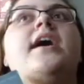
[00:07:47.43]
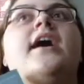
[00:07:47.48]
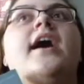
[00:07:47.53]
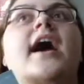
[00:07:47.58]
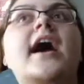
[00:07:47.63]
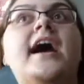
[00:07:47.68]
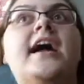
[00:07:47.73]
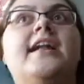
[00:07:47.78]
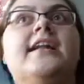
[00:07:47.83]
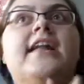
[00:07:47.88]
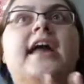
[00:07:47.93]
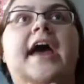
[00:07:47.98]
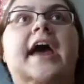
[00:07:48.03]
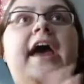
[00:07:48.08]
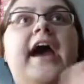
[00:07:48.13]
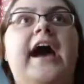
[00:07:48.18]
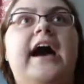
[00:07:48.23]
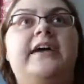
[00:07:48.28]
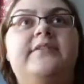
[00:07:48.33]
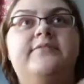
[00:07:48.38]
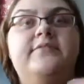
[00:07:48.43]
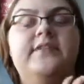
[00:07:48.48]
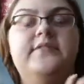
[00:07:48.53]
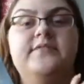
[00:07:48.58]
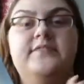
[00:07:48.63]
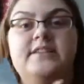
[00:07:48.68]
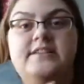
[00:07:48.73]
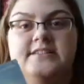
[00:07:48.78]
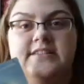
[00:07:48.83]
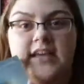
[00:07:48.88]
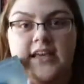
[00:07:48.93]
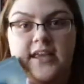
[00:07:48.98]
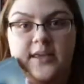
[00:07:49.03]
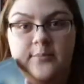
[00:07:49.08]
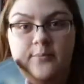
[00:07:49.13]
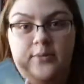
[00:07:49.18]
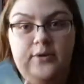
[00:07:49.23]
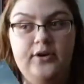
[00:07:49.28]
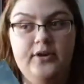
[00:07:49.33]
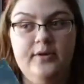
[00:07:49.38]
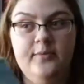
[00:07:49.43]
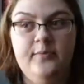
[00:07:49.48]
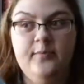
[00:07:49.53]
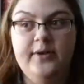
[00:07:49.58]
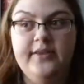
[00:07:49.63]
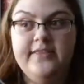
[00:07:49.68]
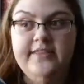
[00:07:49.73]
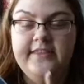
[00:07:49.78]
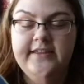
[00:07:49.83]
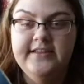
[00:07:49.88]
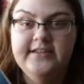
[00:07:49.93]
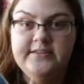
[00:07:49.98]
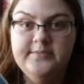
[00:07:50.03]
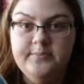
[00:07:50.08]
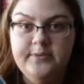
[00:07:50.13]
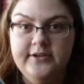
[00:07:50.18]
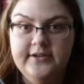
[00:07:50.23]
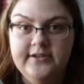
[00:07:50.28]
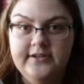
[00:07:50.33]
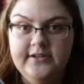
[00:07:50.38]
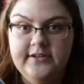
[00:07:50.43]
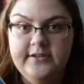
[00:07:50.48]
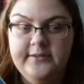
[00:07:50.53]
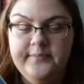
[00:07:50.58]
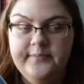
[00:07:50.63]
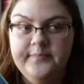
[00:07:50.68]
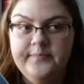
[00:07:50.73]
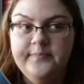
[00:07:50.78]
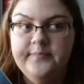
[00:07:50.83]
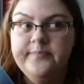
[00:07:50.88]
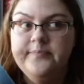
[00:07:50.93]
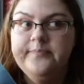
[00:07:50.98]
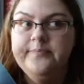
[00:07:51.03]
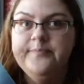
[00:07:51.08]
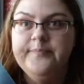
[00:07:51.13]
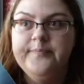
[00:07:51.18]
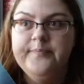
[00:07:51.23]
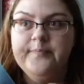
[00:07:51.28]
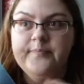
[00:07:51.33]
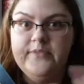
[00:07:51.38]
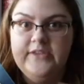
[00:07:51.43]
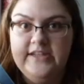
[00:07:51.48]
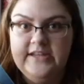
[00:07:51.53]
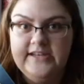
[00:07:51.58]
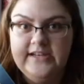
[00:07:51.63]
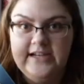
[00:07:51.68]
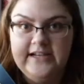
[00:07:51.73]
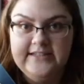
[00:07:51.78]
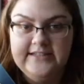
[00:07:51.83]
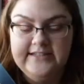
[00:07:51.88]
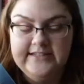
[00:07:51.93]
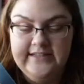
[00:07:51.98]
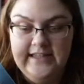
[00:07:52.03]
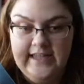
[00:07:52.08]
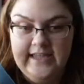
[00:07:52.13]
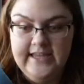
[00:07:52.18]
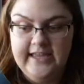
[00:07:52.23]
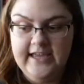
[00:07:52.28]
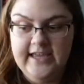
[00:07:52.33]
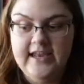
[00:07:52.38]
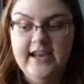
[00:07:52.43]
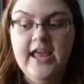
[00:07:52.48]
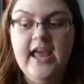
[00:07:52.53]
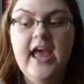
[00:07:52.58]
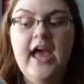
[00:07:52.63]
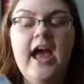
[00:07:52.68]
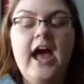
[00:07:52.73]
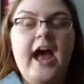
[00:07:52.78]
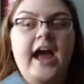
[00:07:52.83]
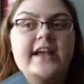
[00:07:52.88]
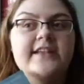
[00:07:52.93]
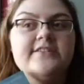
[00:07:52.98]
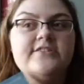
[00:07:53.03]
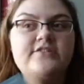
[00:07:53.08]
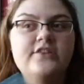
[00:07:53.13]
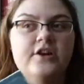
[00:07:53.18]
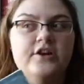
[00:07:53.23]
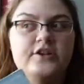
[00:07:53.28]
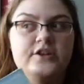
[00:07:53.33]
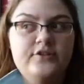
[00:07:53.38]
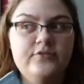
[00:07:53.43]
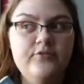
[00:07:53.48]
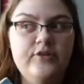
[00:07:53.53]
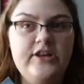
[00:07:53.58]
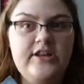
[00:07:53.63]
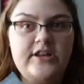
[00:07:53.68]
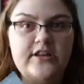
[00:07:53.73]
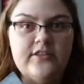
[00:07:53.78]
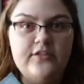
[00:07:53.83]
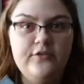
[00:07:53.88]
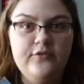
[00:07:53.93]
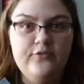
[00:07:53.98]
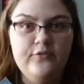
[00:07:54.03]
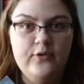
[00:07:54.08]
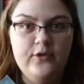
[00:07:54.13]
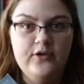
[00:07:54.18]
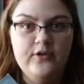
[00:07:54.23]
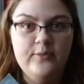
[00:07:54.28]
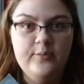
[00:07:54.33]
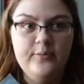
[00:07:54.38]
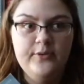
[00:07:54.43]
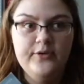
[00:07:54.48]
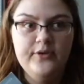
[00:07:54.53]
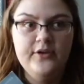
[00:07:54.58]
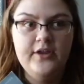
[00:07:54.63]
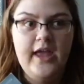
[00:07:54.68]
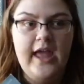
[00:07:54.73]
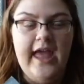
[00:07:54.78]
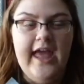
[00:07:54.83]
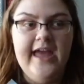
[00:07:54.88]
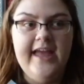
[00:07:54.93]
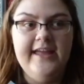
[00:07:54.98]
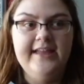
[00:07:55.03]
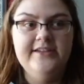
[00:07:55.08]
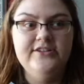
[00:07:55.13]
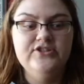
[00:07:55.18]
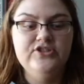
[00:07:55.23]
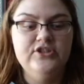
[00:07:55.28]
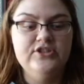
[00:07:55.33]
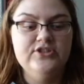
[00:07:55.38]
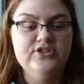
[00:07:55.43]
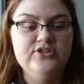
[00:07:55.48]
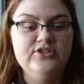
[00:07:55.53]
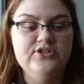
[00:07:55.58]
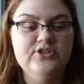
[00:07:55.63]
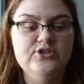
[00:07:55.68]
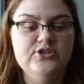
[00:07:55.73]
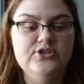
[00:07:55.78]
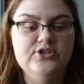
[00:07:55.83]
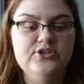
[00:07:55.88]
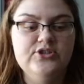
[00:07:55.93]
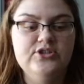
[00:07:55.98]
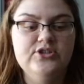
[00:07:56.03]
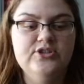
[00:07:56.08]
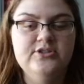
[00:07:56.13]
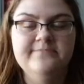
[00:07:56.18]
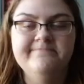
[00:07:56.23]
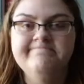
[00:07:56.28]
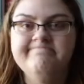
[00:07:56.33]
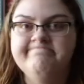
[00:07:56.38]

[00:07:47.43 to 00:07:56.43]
and half of the 2nd book, but this book, did not like it. I started reading the 4th book and just